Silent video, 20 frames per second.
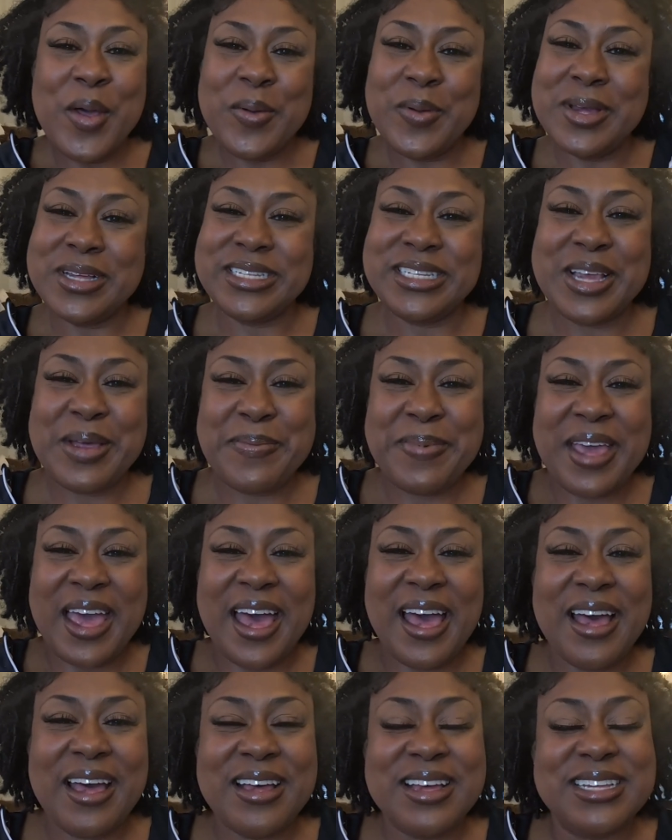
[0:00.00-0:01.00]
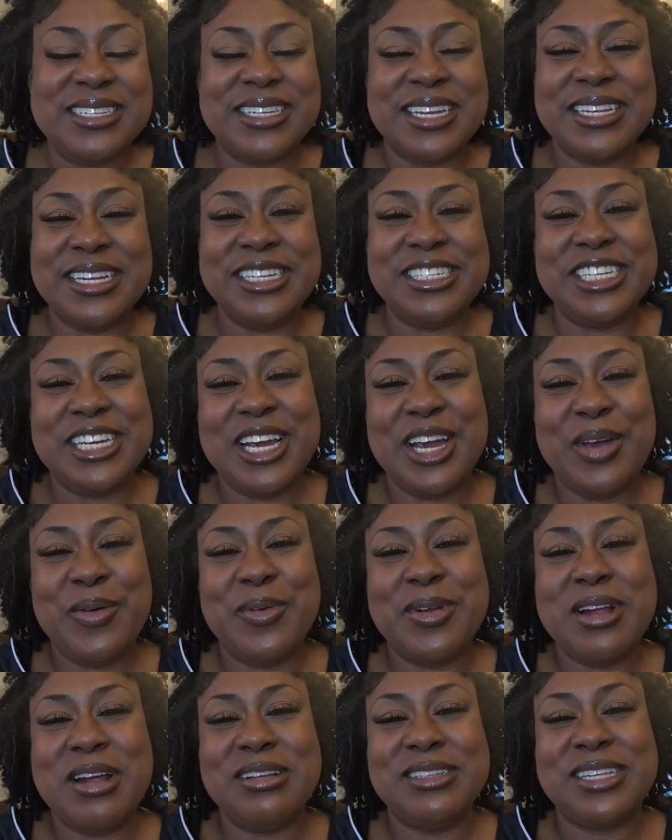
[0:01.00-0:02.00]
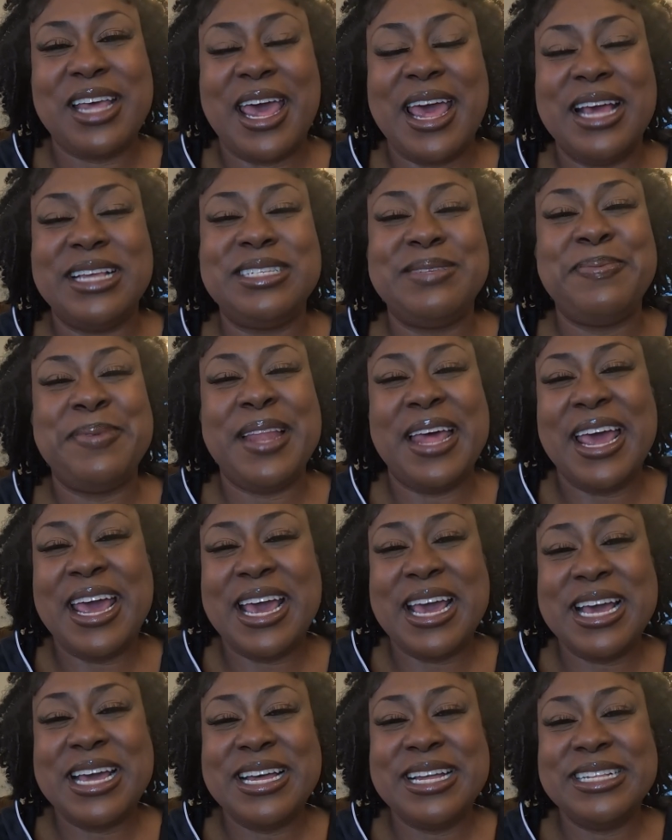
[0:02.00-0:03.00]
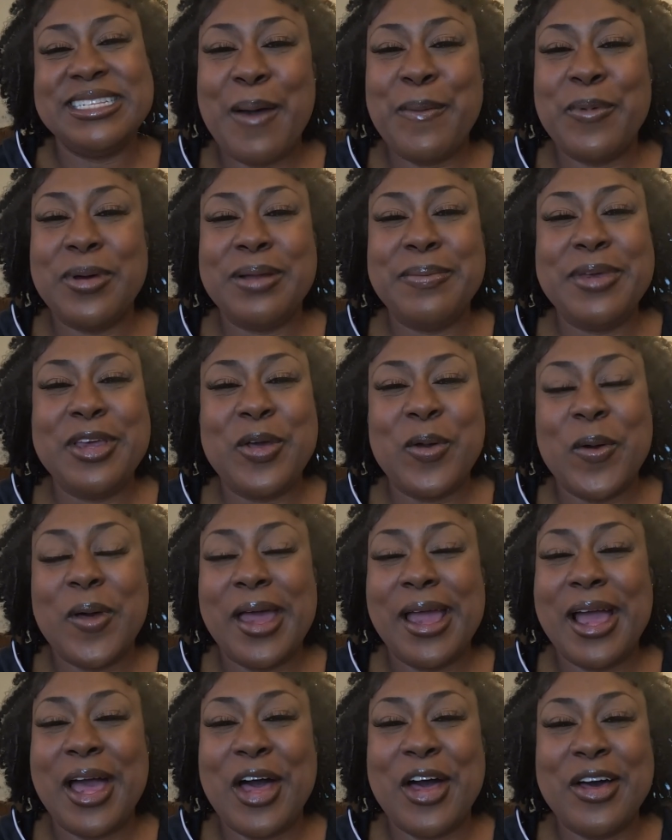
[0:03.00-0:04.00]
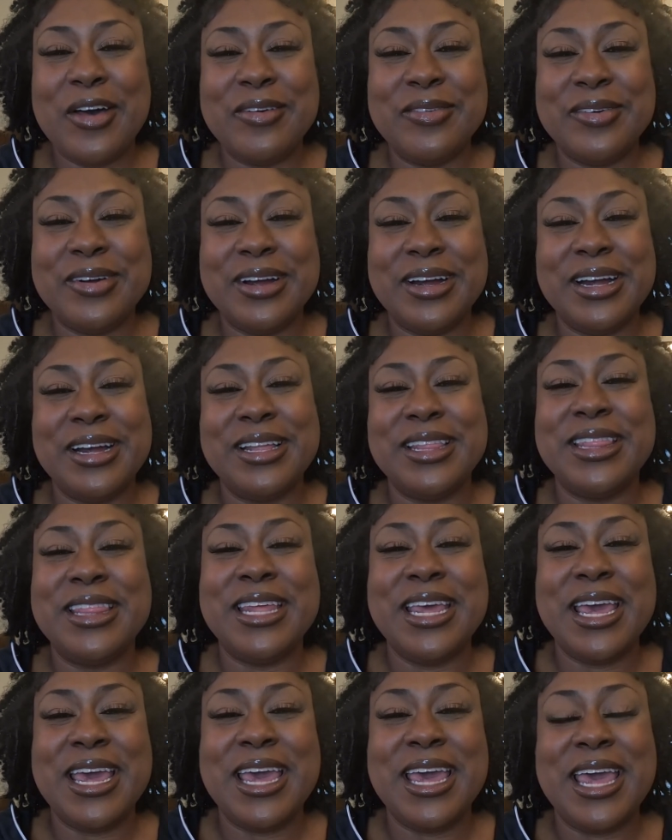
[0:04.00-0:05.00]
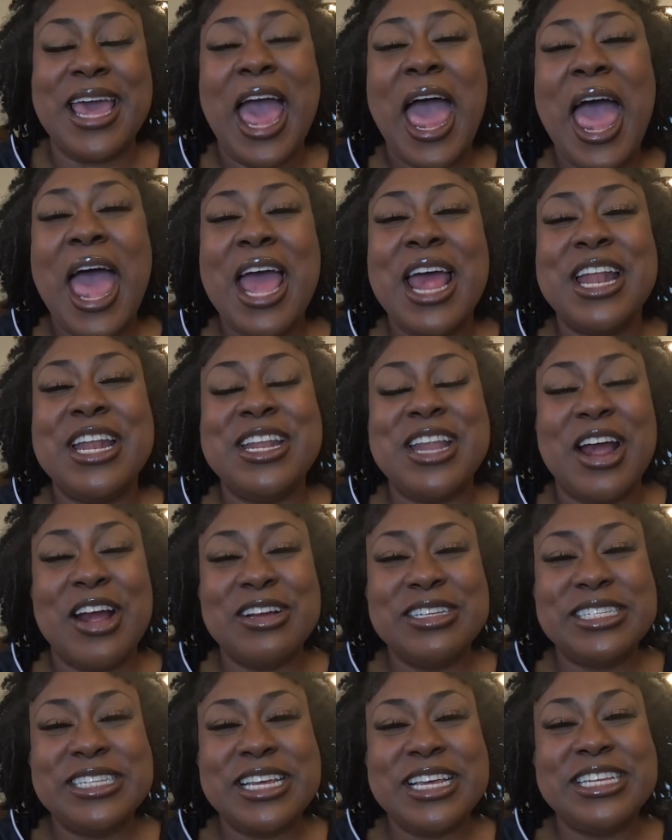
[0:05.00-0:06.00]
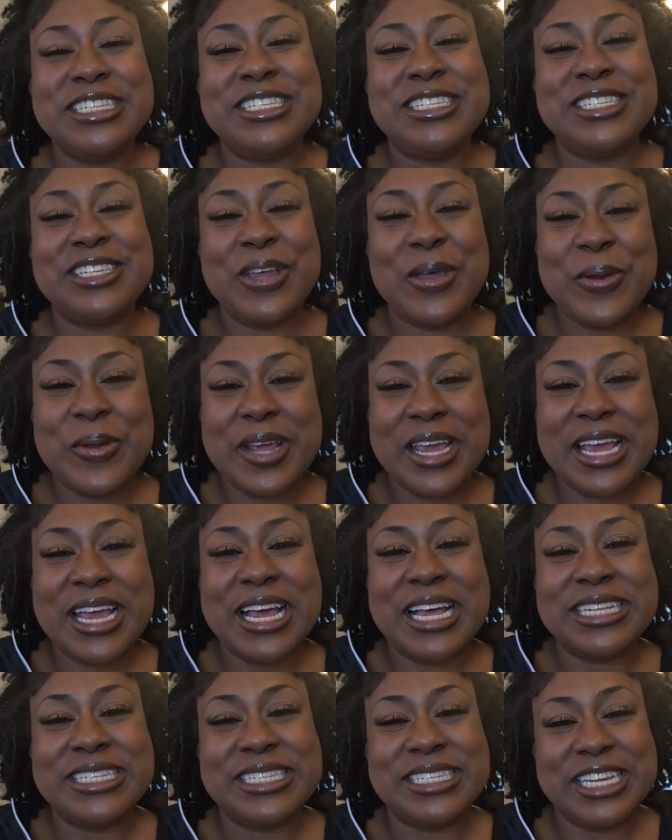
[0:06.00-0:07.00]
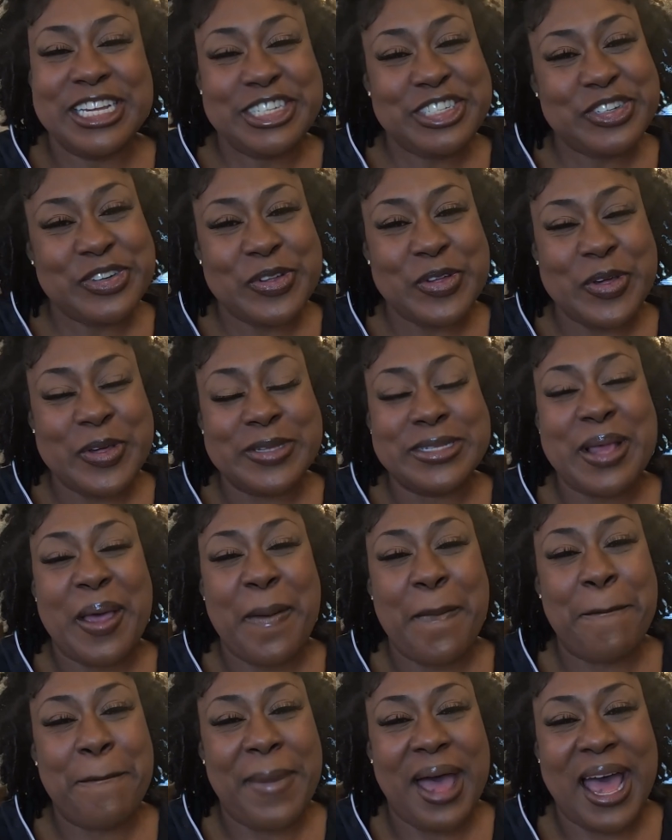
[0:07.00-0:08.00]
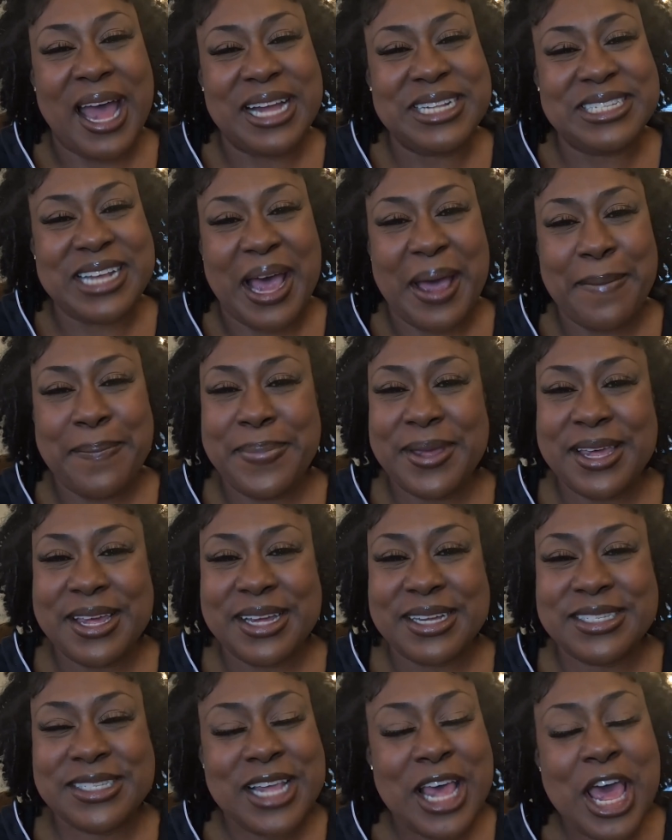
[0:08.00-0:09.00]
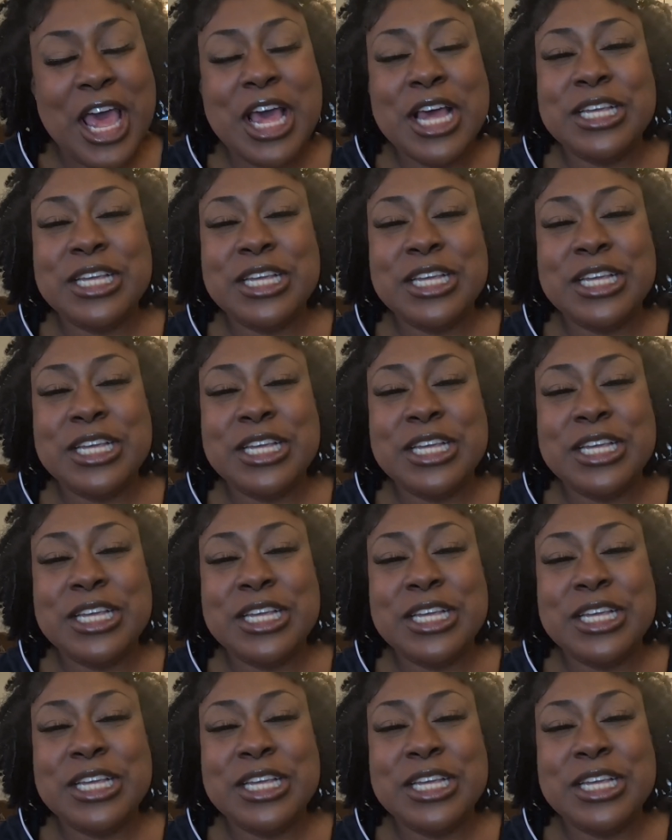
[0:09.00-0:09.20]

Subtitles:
What's up, y'all? It's Khadija here with Nursekayexplains. I'm going to be going over the nursing student essentials, my top picks.